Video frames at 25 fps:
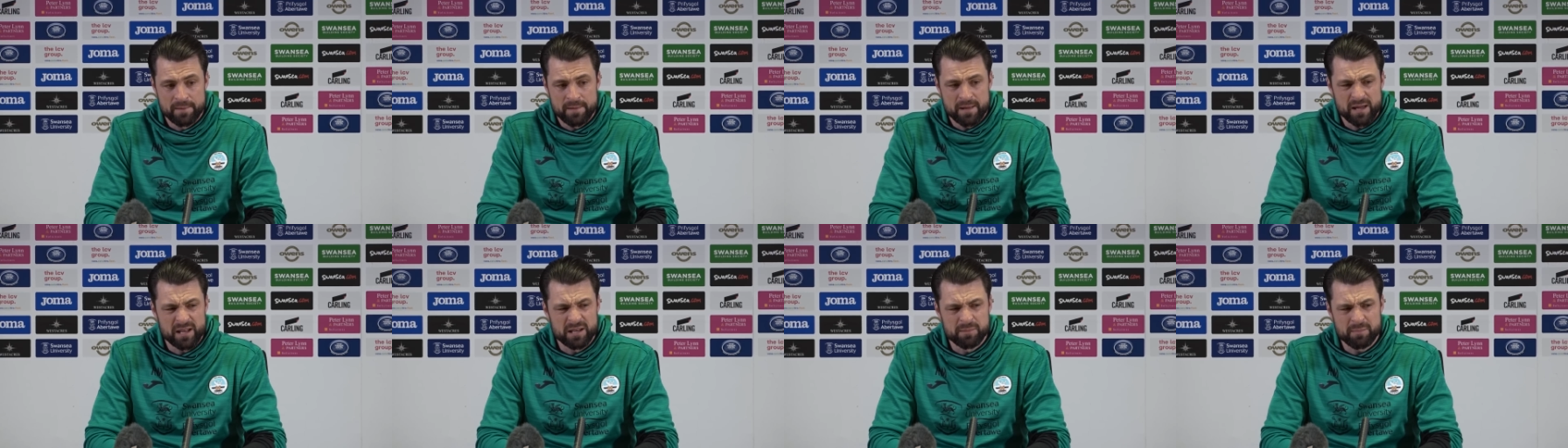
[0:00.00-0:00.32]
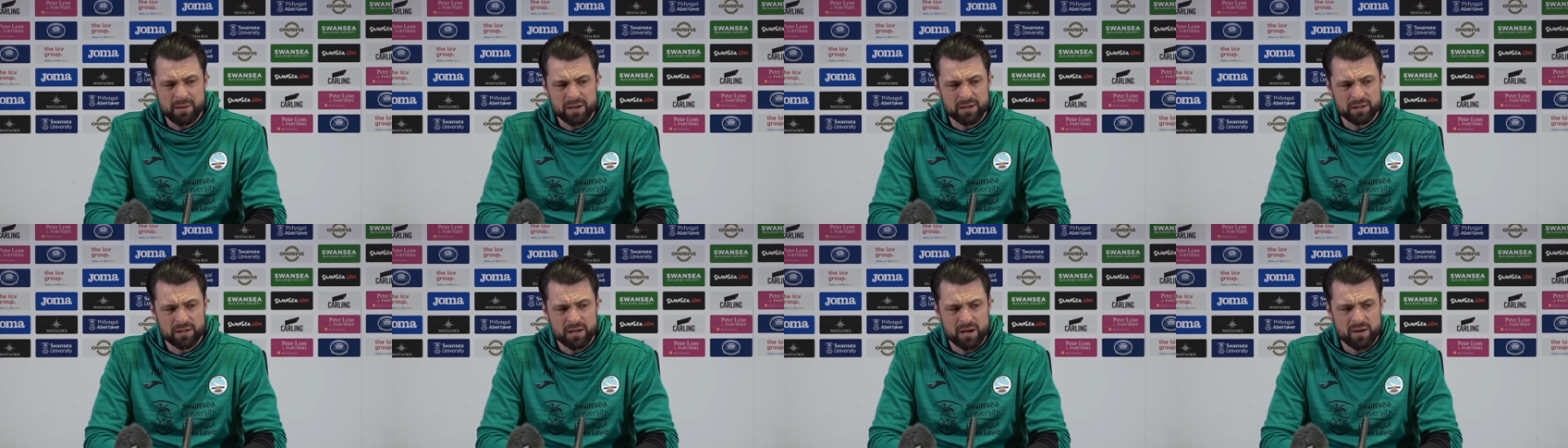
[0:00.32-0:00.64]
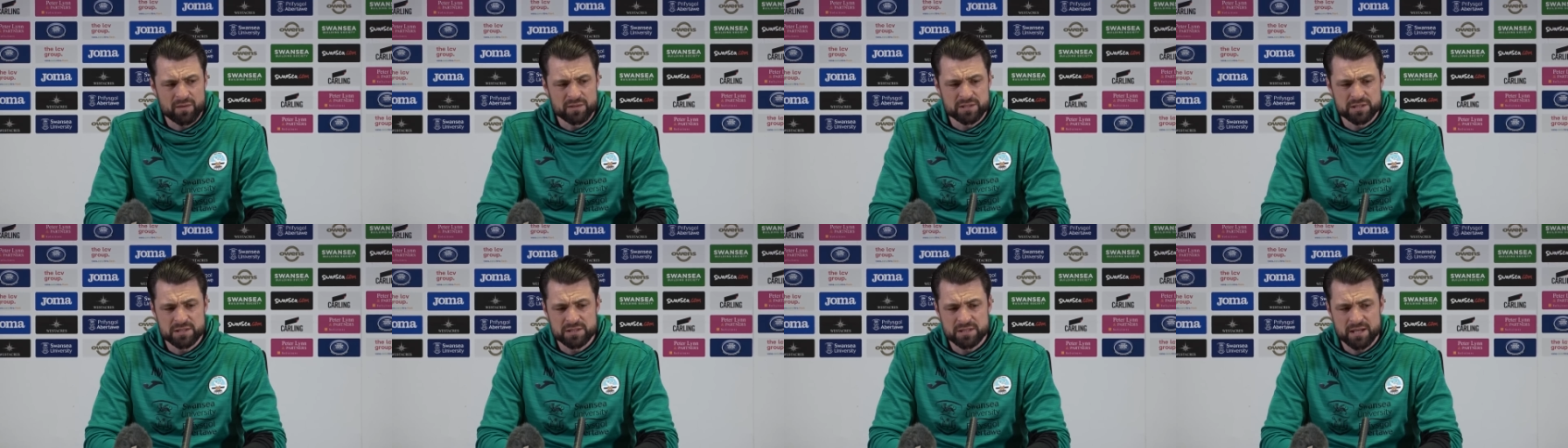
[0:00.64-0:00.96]
and the amount of
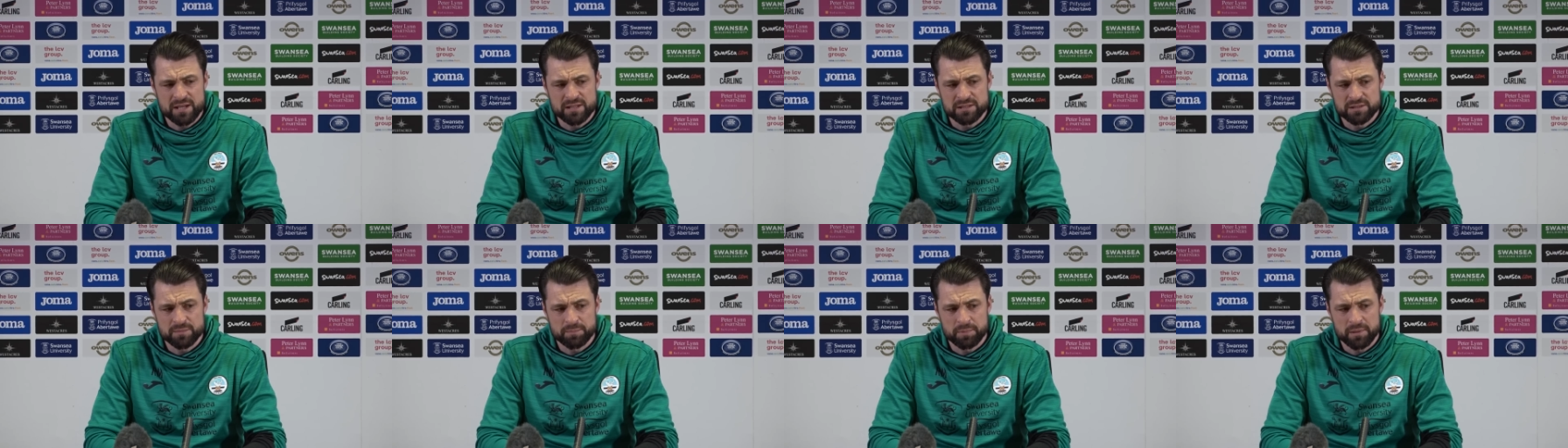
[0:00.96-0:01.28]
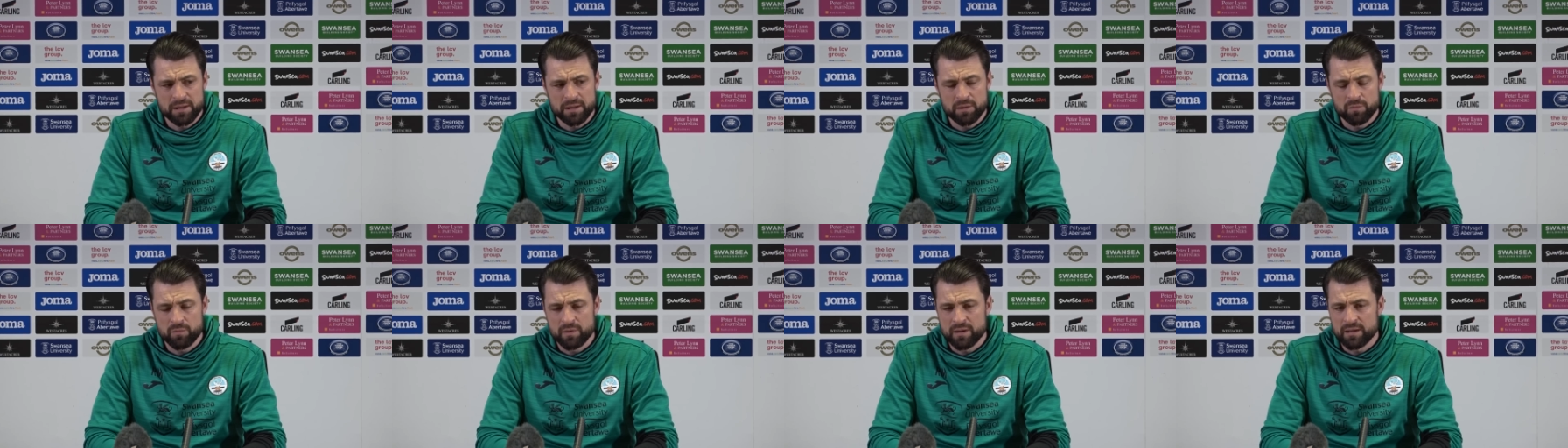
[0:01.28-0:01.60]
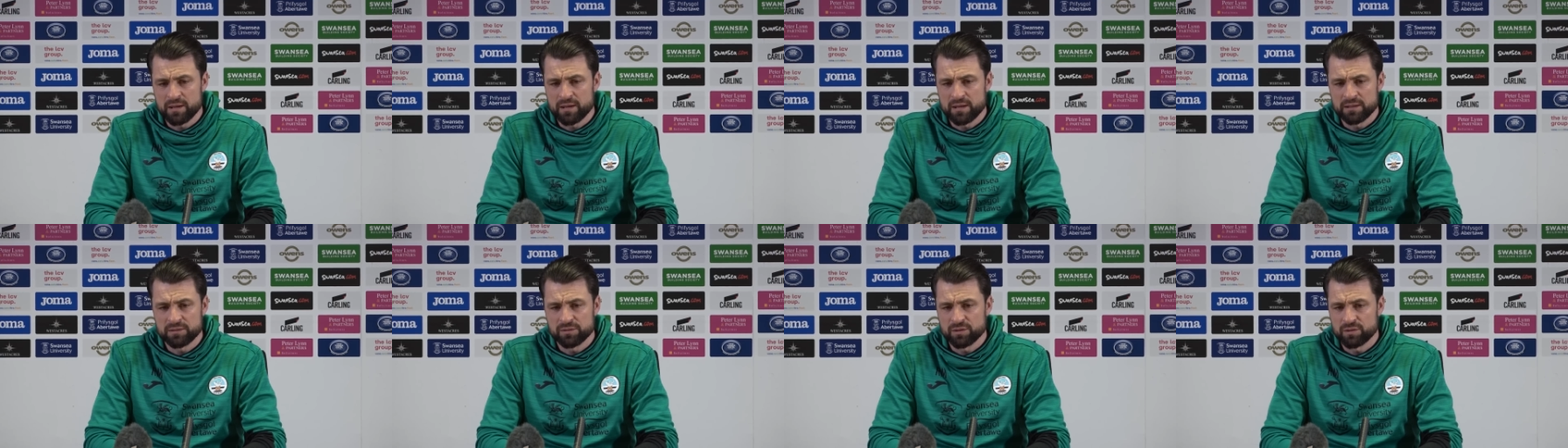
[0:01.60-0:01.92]
courage it takes to play the way
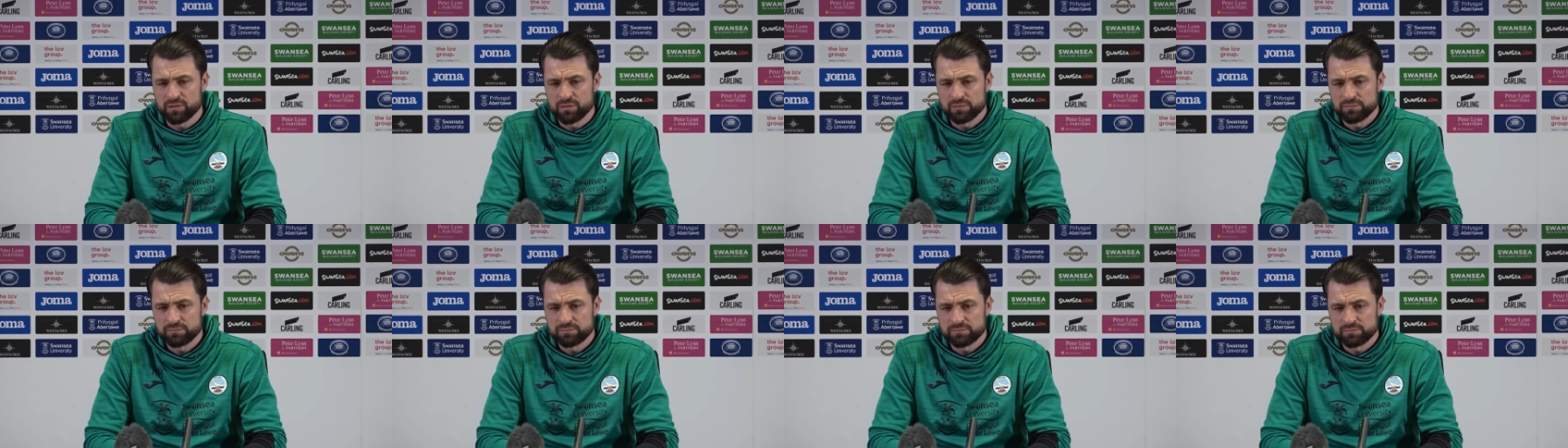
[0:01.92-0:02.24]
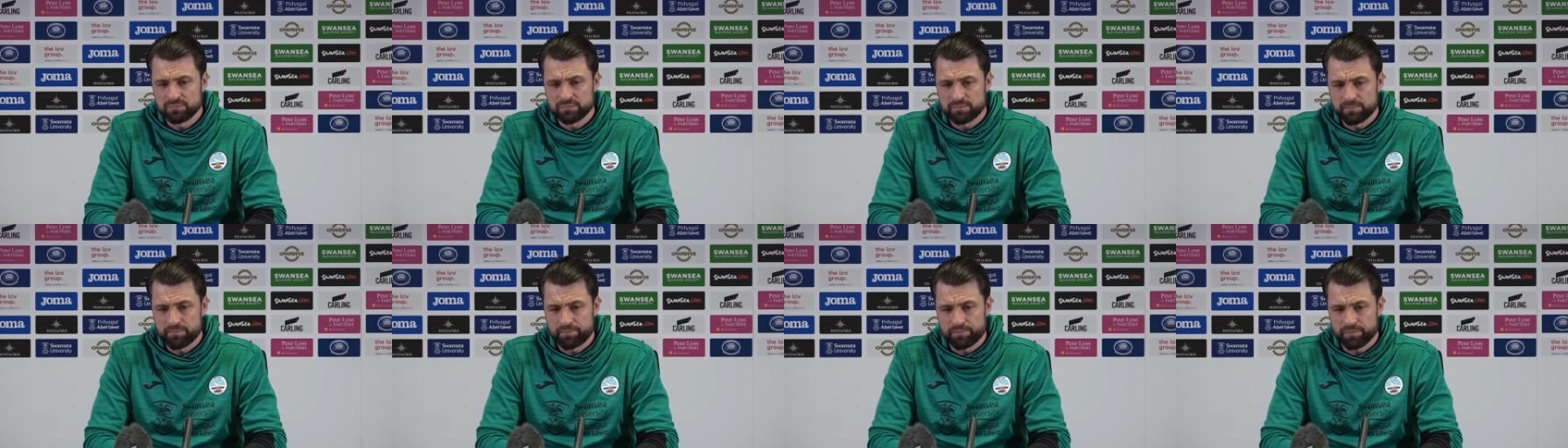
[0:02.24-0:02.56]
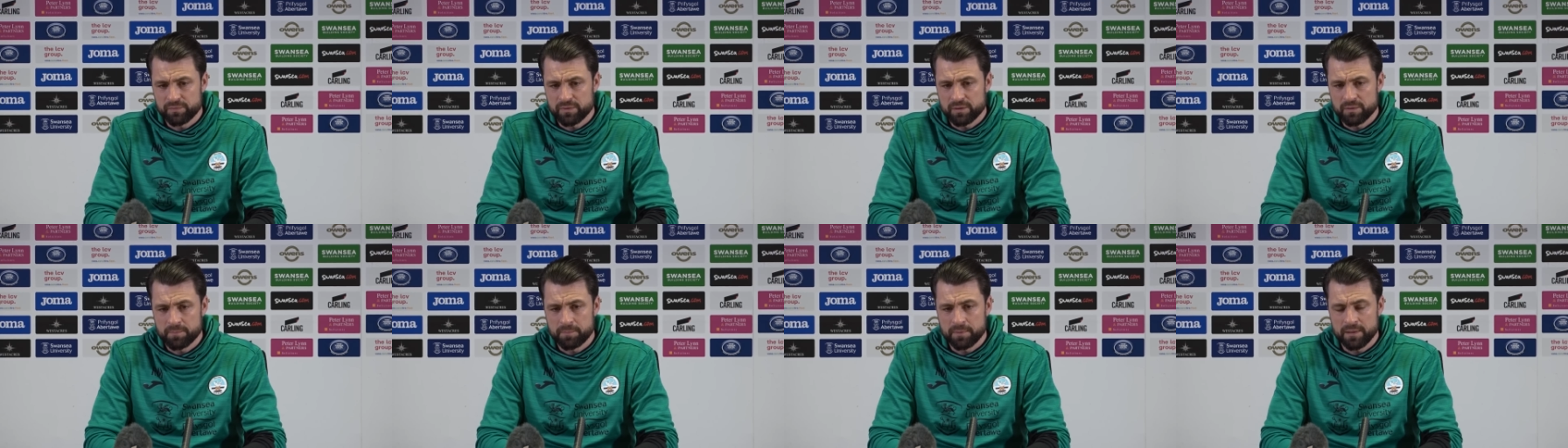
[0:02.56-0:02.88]
that they do,
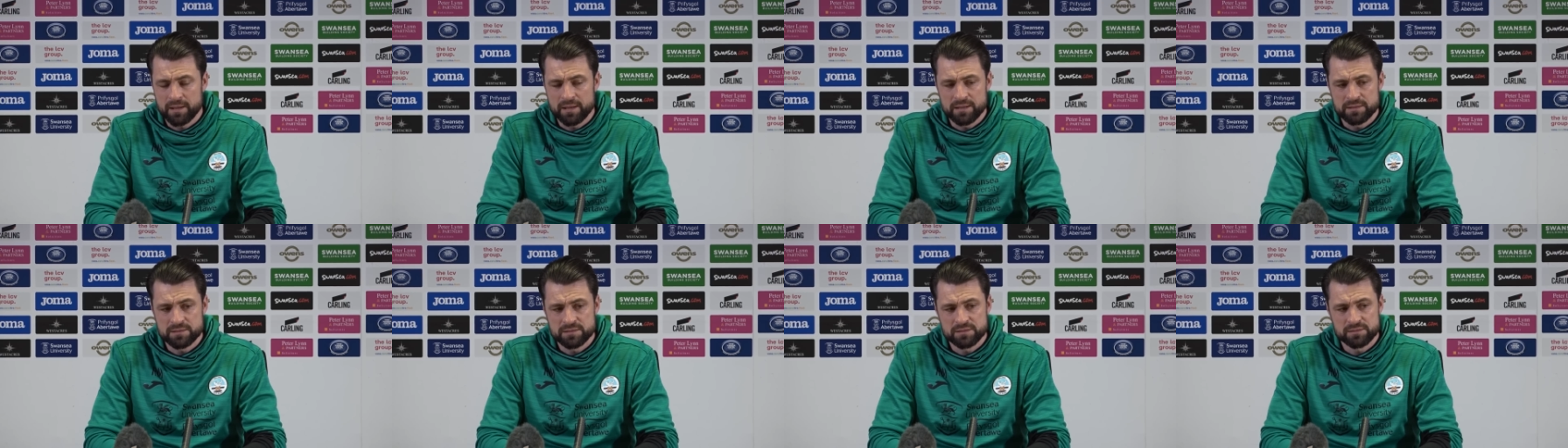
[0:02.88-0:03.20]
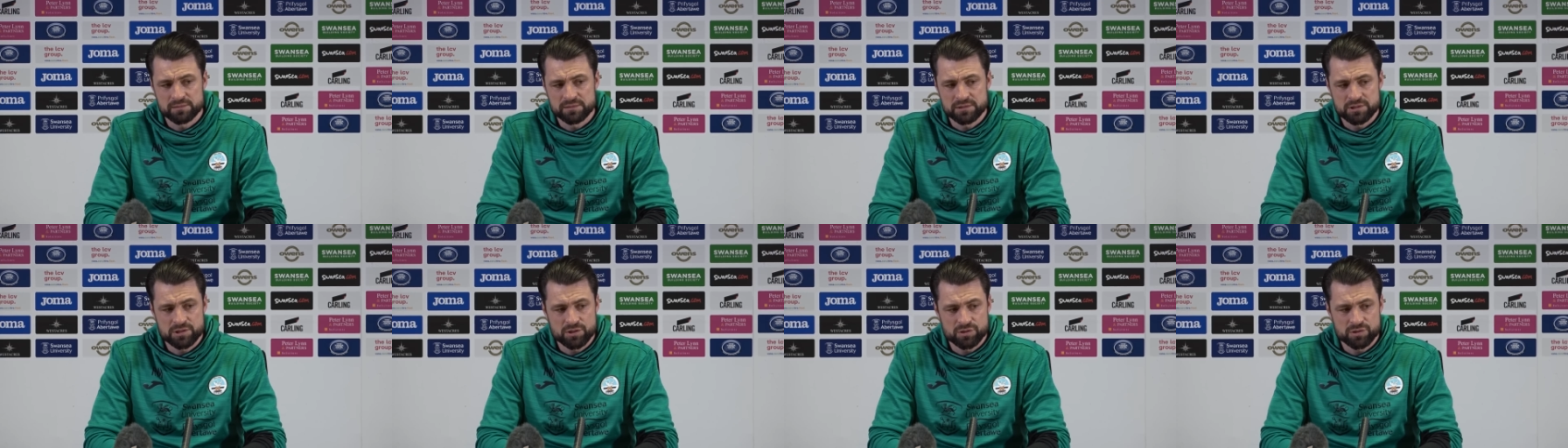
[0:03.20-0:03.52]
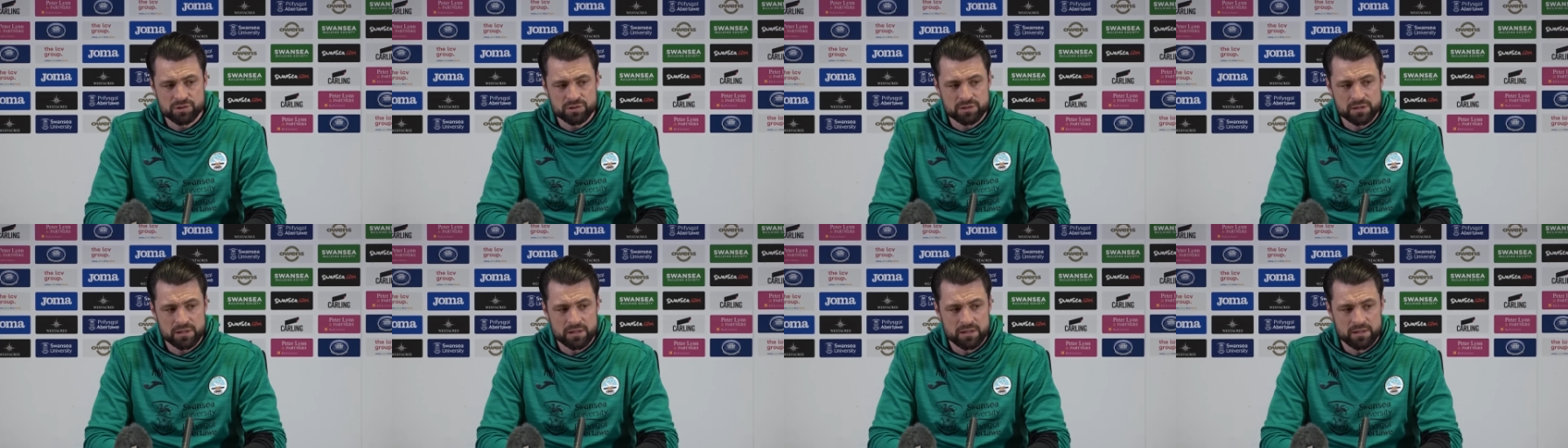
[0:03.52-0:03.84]
the players. It's
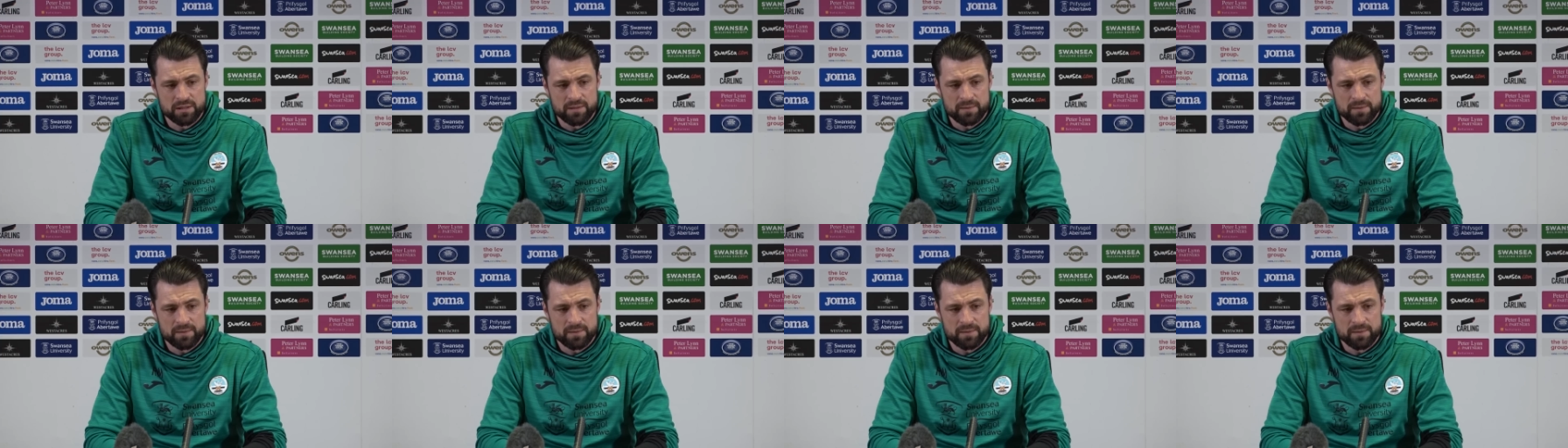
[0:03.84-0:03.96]
just